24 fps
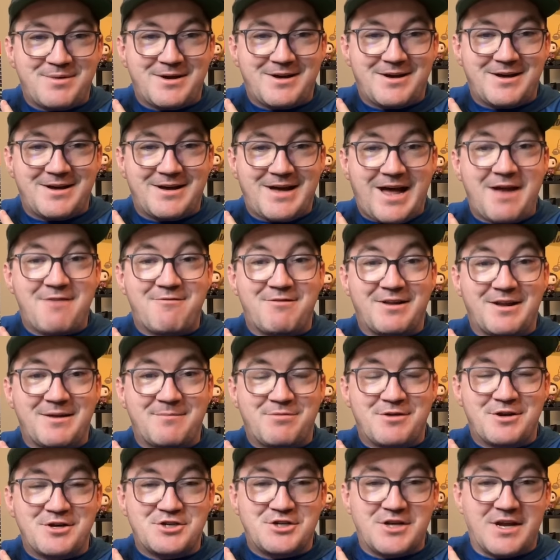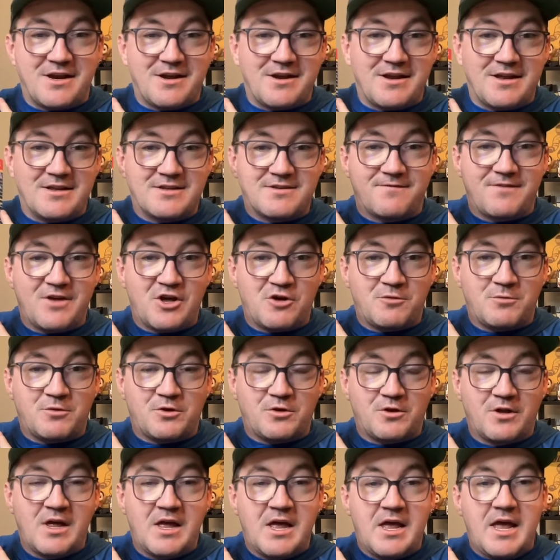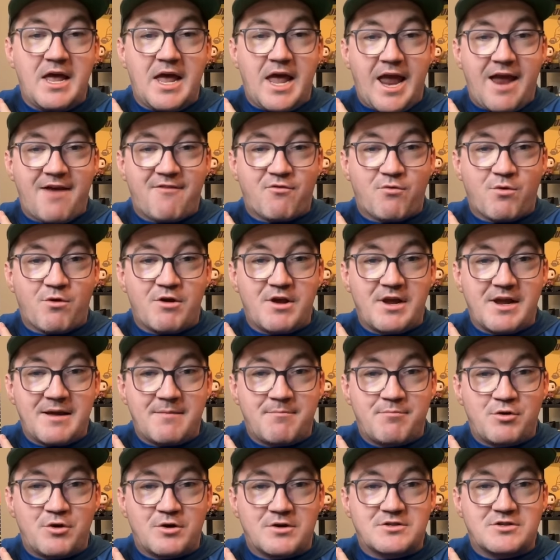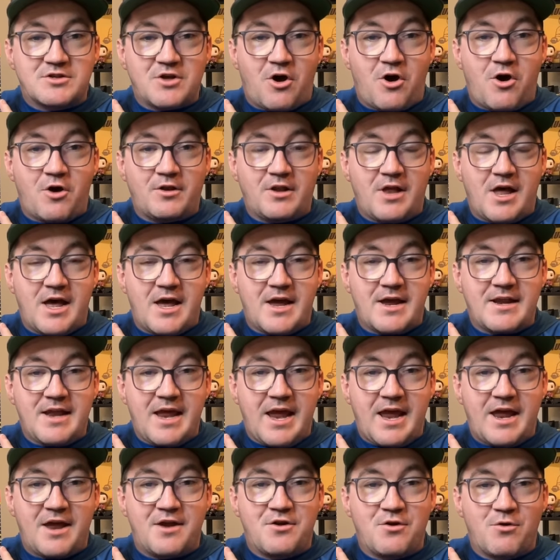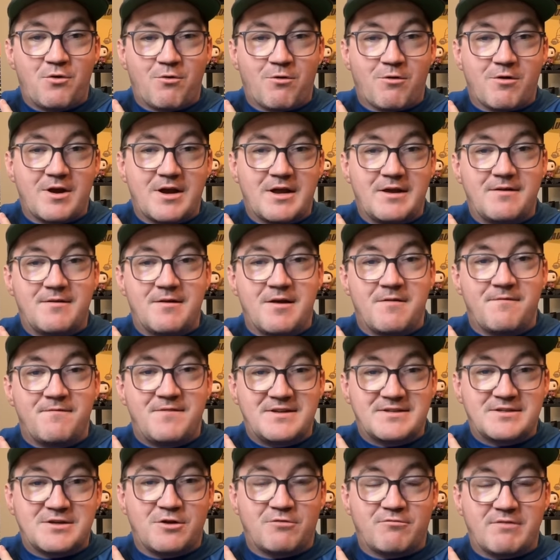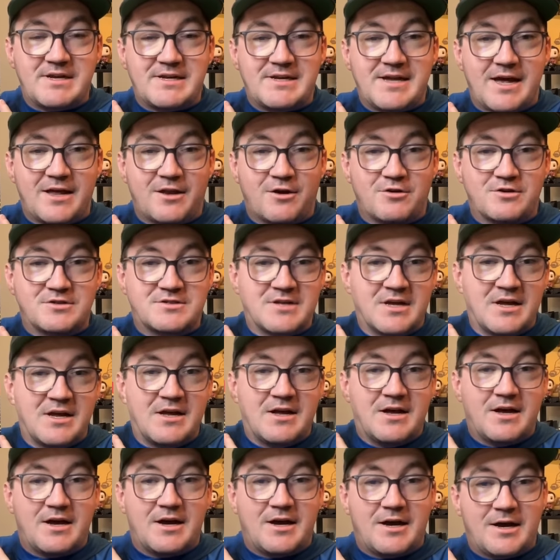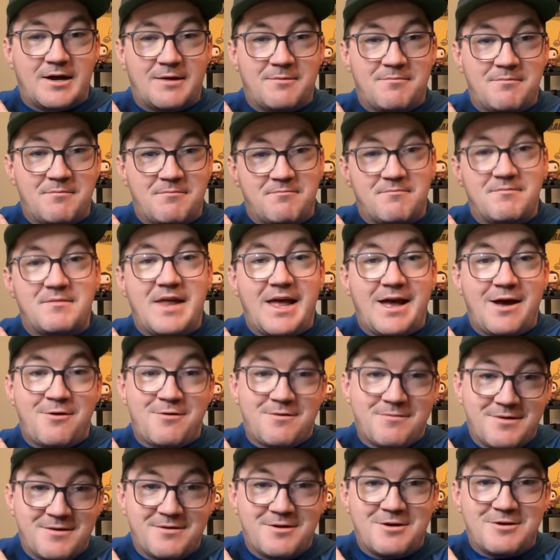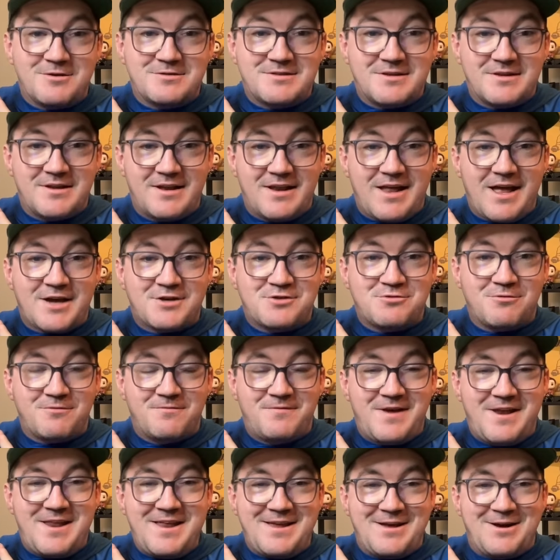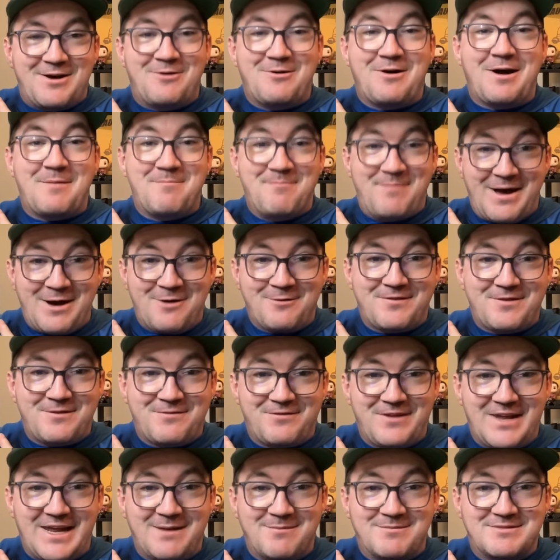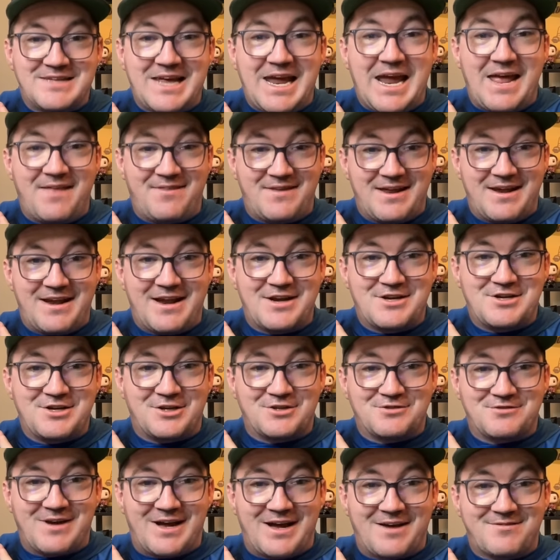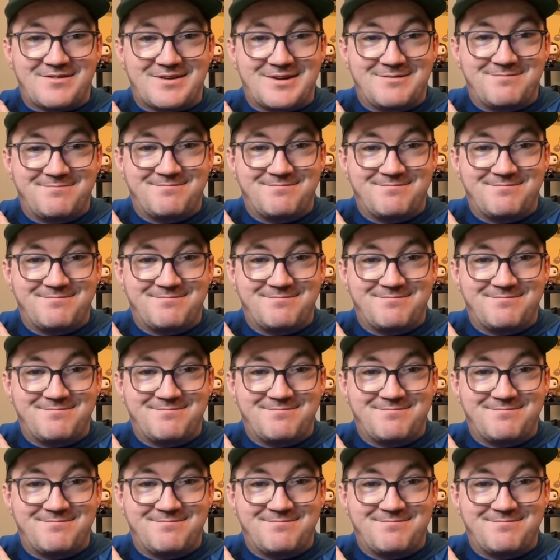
I'd really appreciate it. It's available everywhere you get books, online and or in physical retailers. Now, here's an actual video about the Flames and the NHL Draft.